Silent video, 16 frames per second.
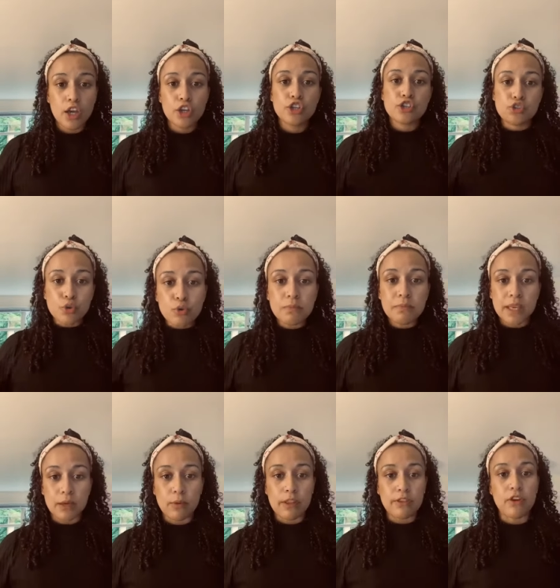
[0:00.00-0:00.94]
Show
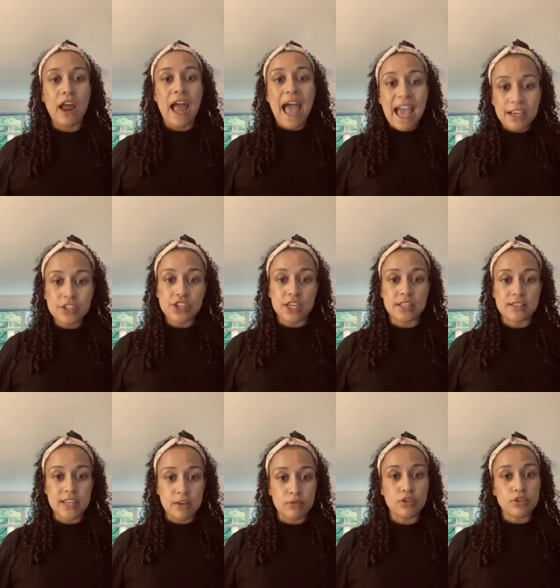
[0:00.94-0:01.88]
me with your
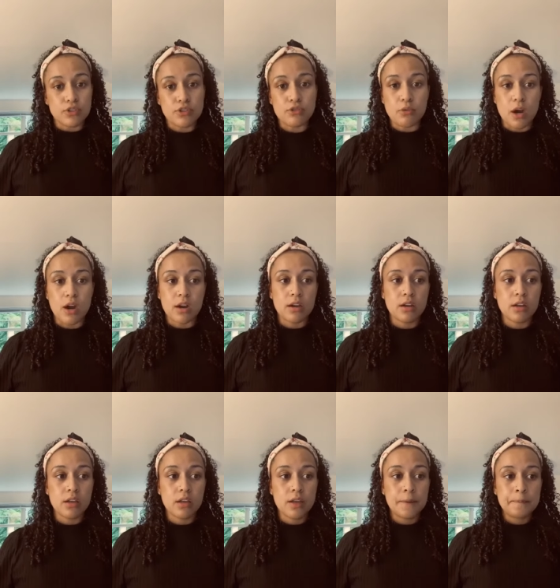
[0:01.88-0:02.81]
actions how good you are.
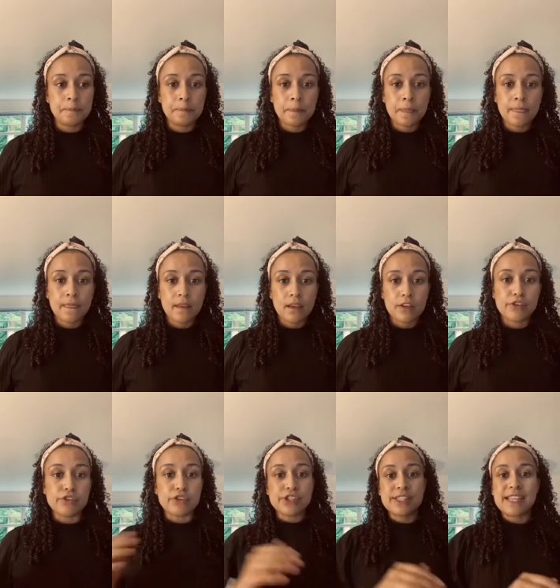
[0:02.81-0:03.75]

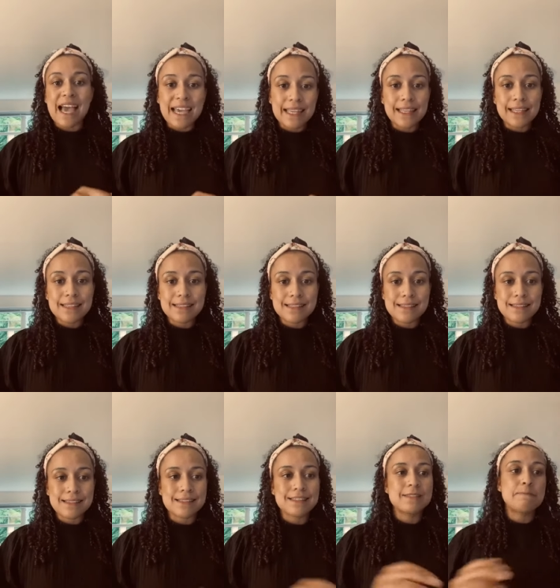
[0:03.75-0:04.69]
Your
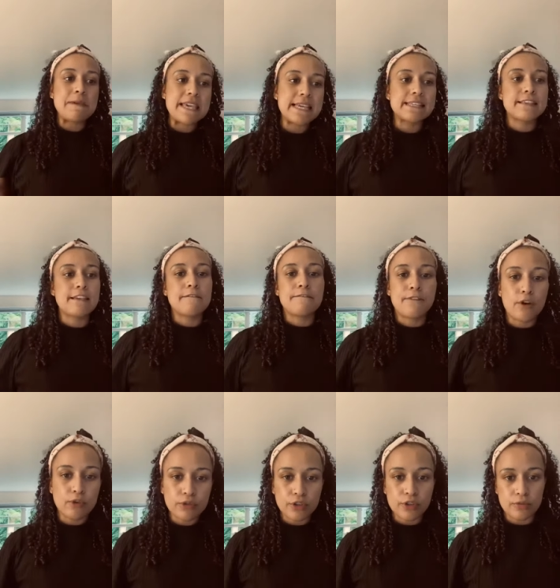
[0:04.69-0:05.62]
silence speaks
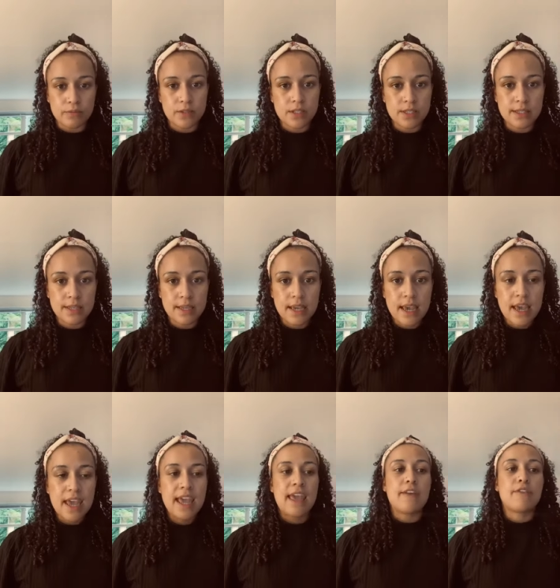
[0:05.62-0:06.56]
volumes.
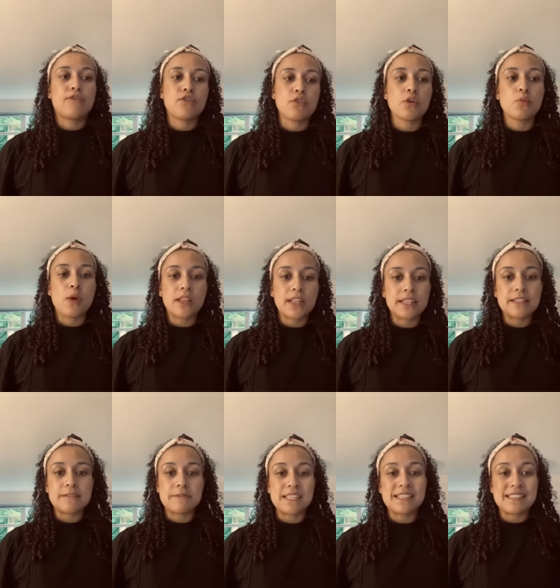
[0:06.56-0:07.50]
If you are willing
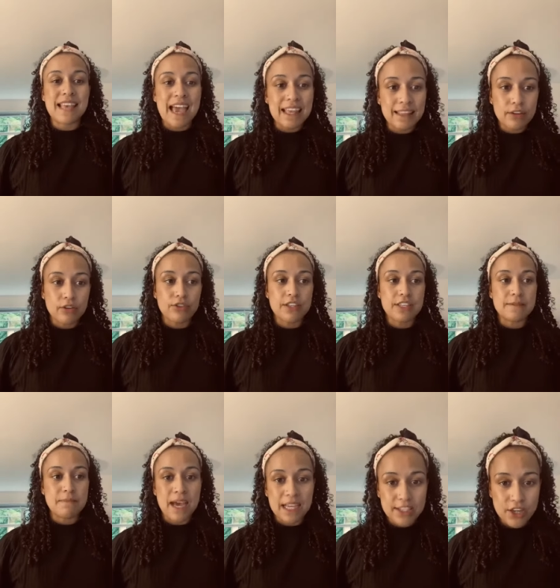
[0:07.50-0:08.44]
to be silent on
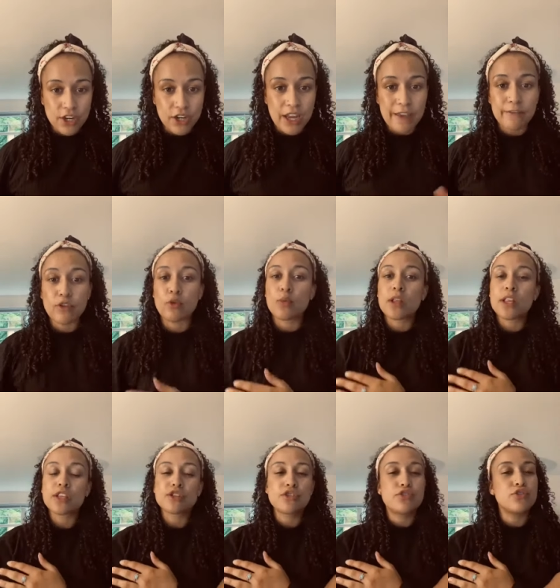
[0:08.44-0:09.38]
this matter, if you're
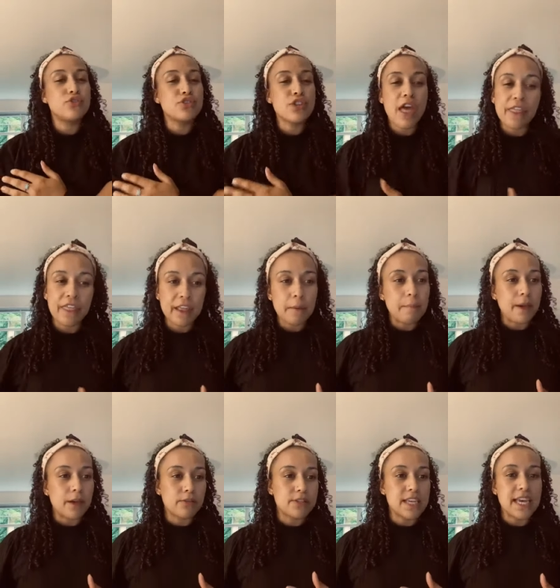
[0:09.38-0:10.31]
willing to do nothing
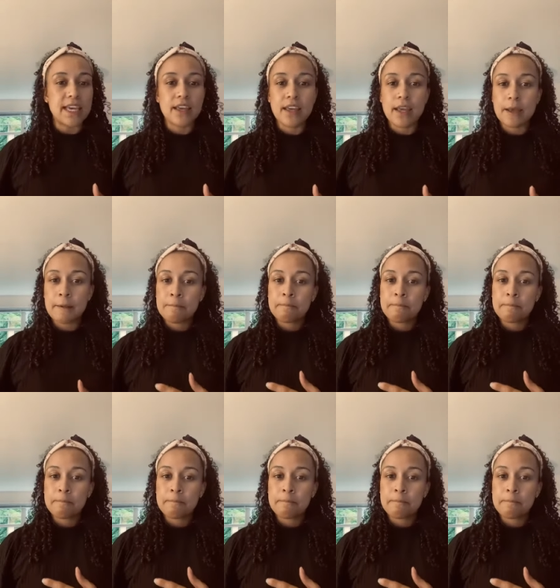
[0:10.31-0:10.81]
about it,